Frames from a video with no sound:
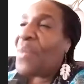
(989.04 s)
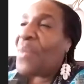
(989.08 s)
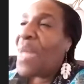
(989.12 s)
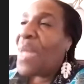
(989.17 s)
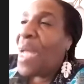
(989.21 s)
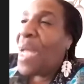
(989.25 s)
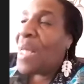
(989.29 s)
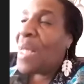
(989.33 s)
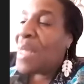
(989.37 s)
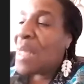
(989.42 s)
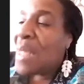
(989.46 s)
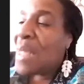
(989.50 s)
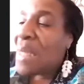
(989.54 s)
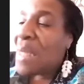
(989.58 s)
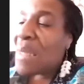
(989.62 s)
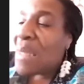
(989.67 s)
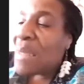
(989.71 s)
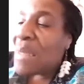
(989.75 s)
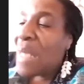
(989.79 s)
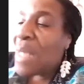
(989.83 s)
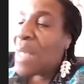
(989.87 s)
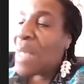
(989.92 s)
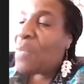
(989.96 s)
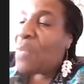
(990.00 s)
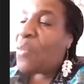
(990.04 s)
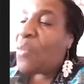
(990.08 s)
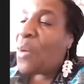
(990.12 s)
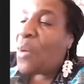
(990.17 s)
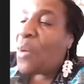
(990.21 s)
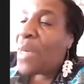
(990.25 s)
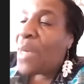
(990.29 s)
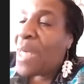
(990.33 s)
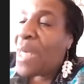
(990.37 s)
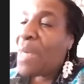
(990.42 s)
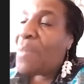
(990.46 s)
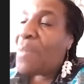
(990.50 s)
And he said
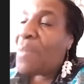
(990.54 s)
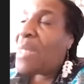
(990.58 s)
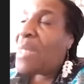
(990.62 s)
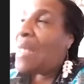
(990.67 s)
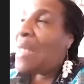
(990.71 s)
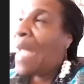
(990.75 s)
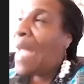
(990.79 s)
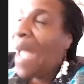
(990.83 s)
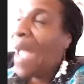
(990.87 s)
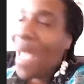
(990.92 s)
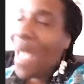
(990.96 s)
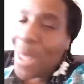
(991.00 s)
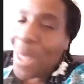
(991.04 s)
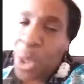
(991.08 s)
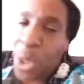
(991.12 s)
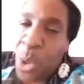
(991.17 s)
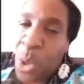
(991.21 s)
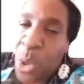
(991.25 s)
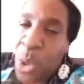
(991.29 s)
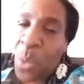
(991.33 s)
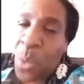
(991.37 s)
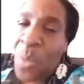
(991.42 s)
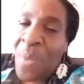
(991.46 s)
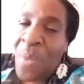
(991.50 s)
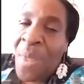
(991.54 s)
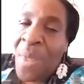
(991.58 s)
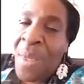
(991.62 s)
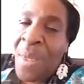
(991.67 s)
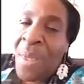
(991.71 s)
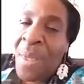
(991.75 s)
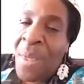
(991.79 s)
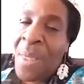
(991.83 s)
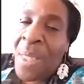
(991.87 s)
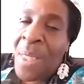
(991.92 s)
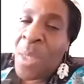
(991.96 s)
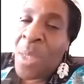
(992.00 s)
for him, he had to.
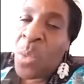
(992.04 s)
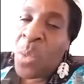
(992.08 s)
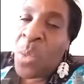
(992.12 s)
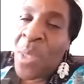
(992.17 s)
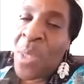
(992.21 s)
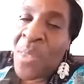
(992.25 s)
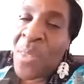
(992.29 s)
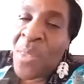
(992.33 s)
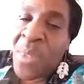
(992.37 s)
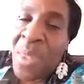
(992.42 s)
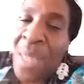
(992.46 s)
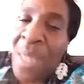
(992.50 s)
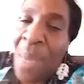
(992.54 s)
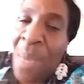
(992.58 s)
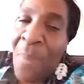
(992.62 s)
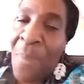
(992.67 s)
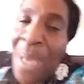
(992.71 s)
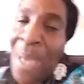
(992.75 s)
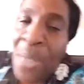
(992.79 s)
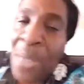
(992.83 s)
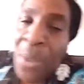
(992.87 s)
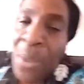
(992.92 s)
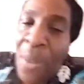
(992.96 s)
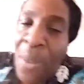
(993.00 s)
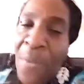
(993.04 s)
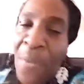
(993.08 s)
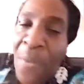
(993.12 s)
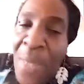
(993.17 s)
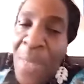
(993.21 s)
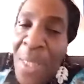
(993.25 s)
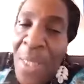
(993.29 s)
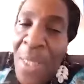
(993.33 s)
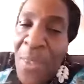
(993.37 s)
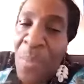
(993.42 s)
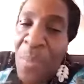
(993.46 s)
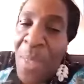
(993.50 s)
It wasn't a matter of
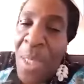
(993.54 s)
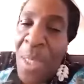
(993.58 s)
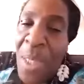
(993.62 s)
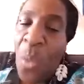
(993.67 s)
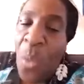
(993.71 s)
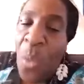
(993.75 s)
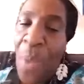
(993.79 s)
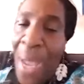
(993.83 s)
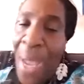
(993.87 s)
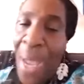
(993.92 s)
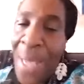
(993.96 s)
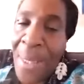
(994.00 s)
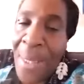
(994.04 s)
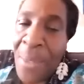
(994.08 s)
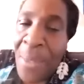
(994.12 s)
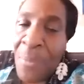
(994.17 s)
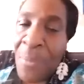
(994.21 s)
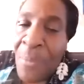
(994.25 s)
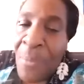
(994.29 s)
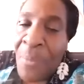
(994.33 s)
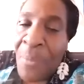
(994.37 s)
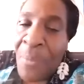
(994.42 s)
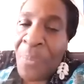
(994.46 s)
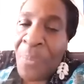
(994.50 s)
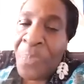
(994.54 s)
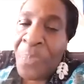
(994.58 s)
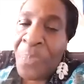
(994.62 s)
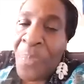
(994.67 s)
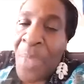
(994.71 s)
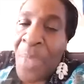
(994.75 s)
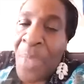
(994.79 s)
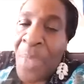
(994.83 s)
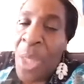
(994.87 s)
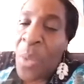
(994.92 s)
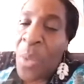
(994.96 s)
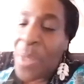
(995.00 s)
his being white,
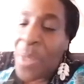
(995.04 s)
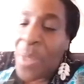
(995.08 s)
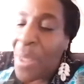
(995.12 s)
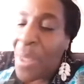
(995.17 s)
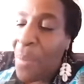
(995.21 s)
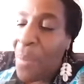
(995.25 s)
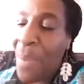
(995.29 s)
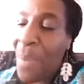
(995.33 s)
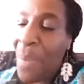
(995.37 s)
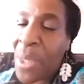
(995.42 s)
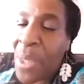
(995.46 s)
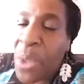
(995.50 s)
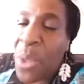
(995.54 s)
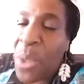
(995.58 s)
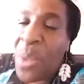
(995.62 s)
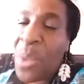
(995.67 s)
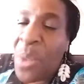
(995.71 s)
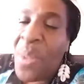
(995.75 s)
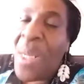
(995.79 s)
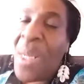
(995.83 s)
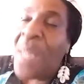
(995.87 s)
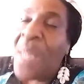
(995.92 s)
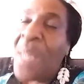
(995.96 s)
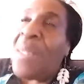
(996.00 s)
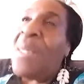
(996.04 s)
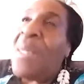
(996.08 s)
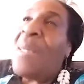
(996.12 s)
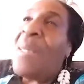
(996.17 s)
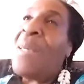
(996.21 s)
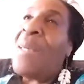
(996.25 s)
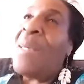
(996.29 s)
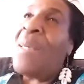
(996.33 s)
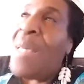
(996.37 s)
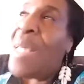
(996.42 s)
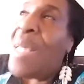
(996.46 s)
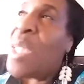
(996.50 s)
it was a matter that
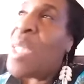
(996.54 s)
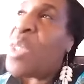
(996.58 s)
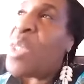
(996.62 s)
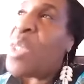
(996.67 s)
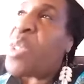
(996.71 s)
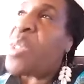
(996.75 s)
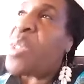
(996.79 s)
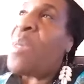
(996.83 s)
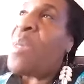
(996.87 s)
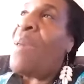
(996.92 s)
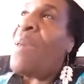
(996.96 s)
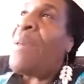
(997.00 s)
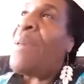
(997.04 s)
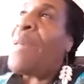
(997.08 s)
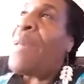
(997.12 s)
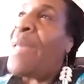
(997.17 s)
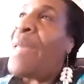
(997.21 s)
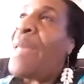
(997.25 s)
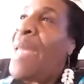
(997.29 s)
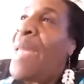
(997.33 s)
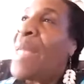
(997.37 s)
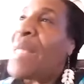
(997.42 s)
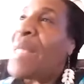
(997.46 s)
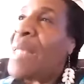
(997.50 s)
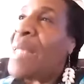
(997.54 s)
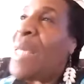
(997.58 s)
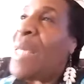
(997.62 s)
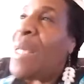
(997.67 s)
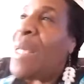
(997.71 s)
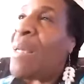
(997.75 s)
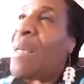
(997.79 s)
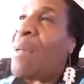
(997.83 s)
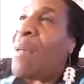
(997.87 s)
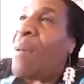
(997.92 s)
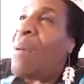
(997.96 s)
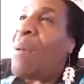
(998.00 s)
his
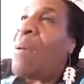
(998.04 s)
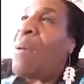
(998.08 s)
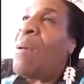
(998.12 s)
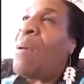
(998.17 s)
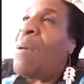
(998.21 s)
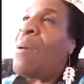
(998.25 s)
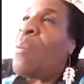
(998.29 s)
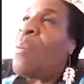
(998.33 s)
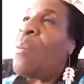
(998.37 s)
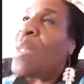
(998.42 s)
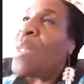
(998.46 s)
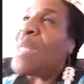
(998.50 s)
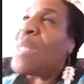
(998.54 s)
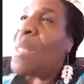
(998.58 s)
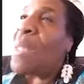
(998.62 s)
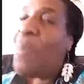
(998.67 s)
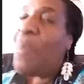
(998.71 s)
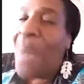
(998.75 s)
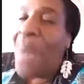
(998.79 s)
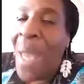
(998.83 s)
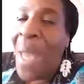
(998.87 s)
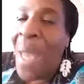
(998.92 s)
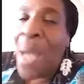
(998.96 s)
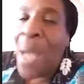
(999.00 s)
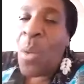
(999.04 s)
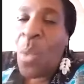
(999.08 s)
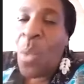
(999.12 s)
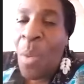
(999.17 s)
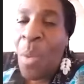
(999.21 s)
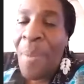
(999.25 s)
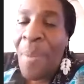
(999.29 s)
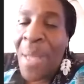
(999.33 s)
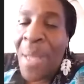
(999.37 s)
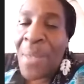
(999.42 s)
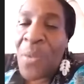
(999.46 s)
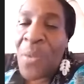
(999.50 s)
caretaker was a black
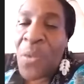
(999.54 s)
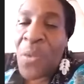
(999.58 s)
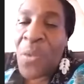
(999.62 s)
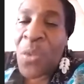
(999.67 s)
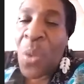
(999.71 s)
woman.